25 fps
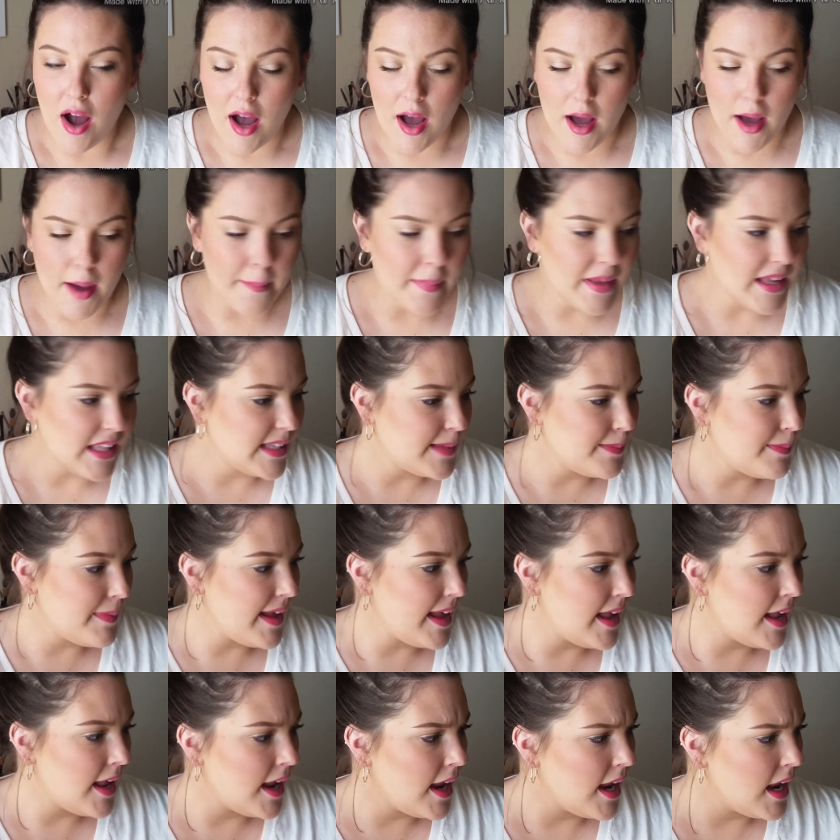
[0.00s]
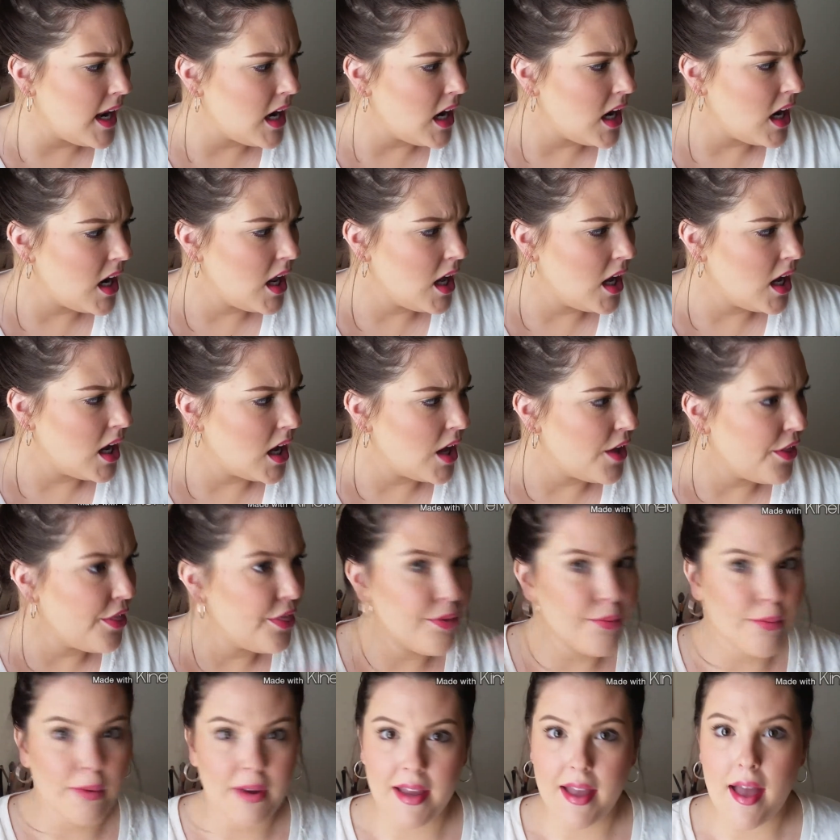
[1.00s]
it's been
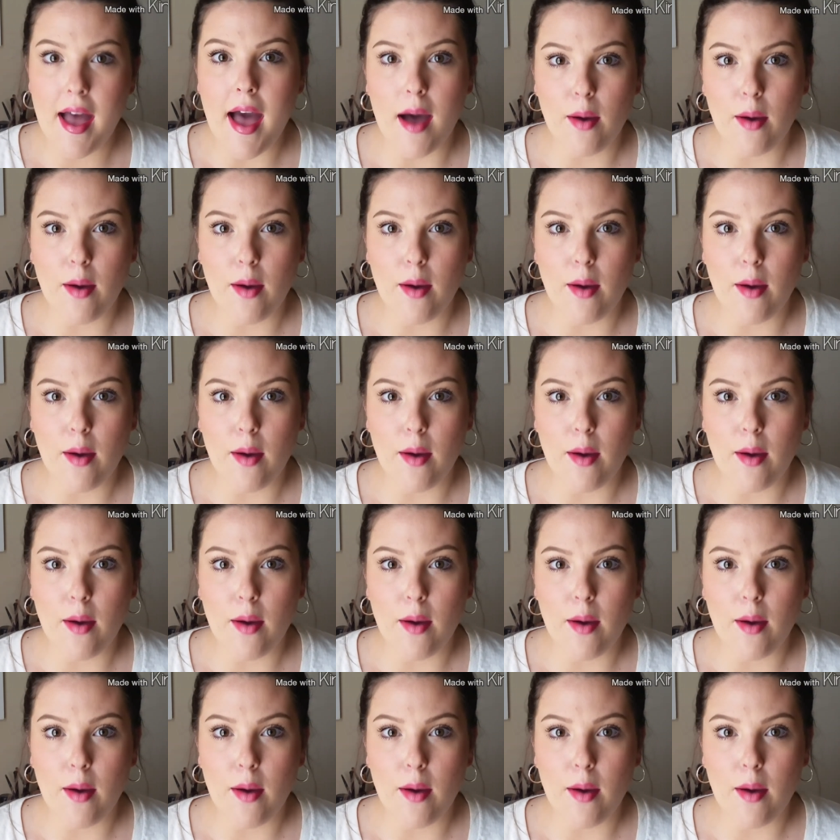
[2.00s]
3